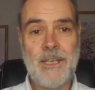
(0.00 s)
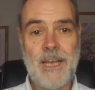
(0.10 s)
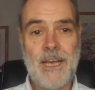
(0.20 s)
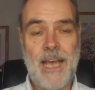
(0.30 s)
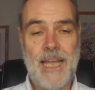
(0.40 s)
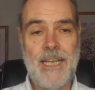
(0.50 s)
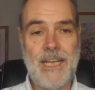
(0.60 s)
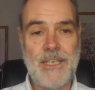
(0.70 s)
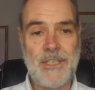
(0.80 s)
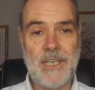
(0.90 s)
uh,
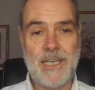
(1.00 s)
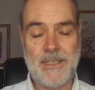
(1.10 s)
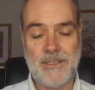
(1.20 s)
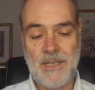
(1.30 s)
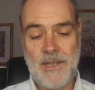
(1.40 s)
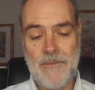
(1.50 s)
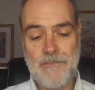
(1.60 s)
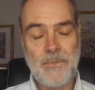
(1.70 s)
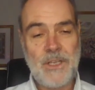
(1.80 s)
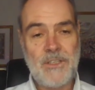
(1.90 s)
alienation is.
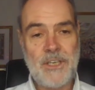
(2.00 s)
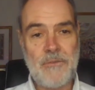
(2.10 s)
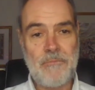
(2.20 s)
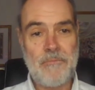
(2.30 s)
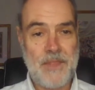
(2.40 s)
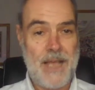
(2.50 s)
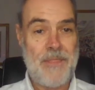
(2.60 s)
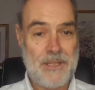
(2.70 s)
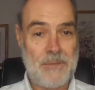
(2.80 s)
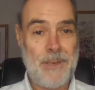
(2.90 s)
So that,
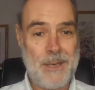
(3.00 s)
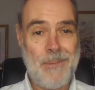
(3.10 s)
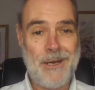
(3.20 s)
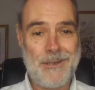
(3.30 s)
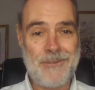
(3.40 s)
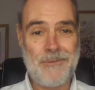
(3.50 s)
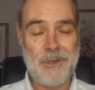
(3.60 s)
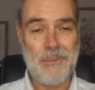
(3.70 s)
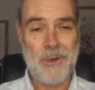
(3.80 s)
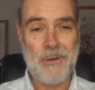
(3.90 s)
that's a big part of what the
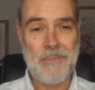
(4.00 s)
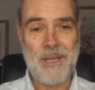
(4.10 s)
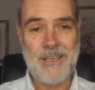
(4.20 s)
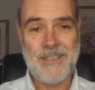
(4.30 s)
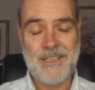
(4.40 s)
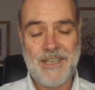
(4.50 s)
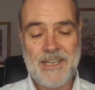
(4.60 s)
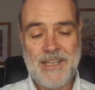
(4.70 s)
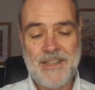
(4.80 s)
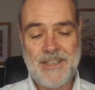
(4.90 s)
program does.
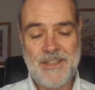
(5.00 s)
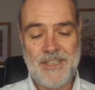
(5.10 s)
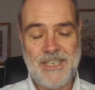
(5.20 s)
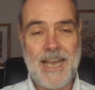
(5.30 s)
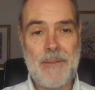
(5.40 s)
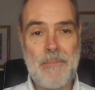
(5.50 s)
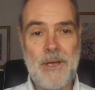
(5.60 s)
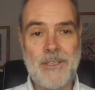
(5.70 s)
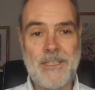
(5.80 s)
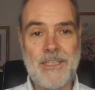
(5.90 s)
The second
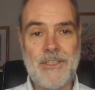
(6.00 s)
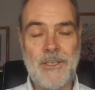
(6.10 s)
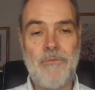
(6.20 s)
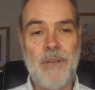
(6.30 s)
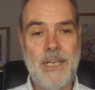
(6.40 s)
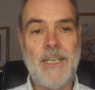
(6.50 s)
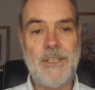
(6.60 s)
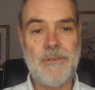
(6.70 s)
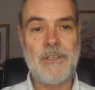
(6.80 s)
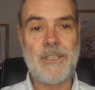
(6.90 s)
part is you really need
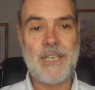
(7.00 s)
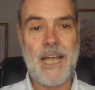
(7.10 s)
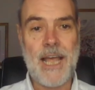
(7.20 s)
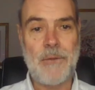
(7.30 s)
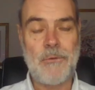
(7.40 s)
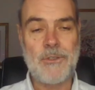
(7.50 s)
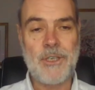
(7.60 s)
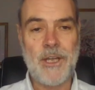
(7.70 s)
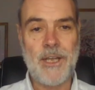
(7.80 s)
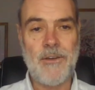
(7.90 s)
to understand what's
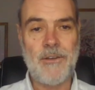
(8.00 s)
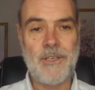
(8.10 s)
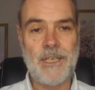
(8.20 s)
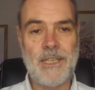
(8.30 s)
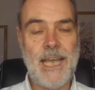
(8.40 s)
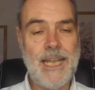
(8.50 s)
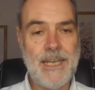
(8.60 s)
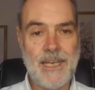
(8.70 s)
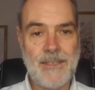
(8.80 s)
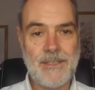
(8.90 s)
going on in the
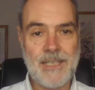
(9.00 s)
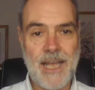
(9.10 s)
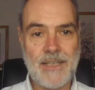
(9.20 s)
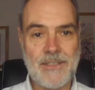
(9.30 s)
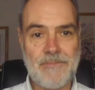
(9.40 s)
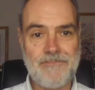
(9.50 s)
alienators' heads